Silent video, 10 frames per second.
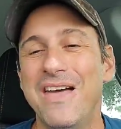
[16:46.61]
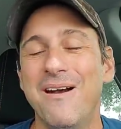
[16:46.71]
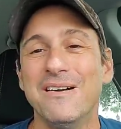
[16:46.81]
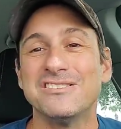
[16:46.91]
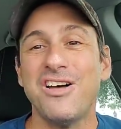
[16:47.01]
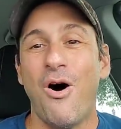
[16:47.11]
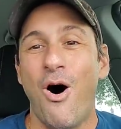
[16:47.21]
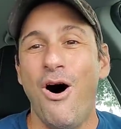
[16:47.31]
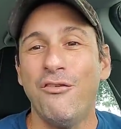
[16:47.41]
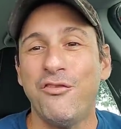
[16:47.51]
There is the
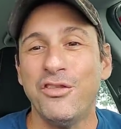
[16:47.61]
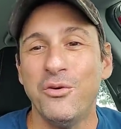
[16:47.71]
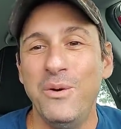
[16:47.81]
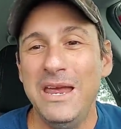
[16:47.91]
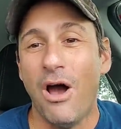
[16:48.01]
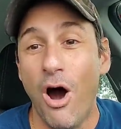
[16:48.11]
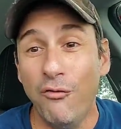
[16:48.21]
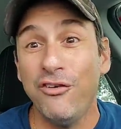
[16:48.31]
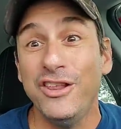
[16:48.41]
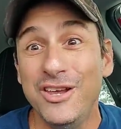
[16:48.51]
haul for the week.
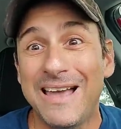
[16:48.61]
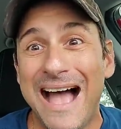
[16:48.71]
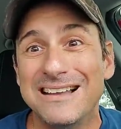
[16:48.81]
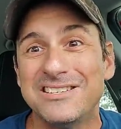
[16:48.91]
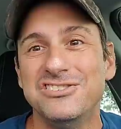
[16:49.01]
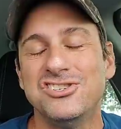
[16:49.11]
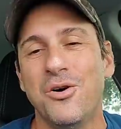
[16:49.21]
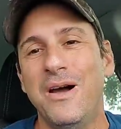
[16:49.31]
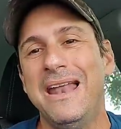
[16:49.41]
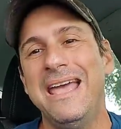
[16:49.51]
Hopefully you guys
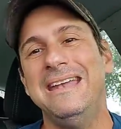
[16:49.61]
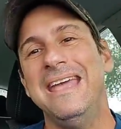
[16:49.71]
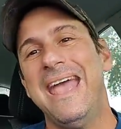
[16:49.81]
enjoyed it.